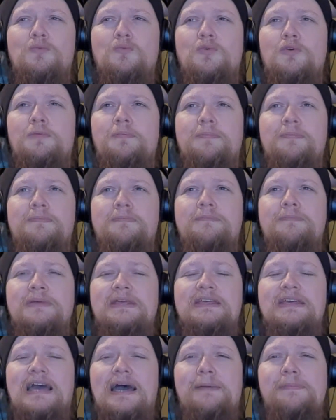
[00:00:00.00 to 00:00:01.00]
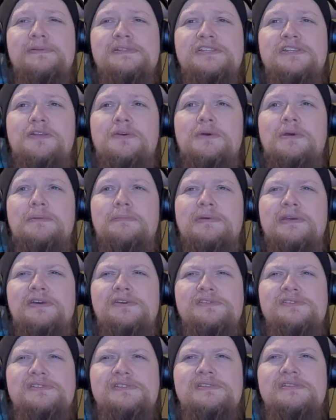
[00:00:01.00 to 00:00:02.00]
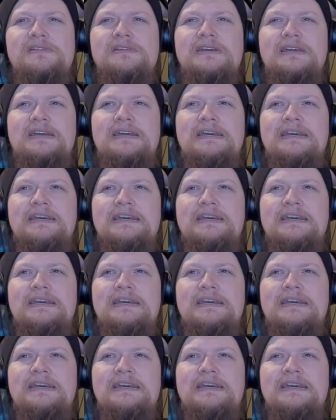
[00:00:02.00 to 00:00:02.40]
would be happy to do it because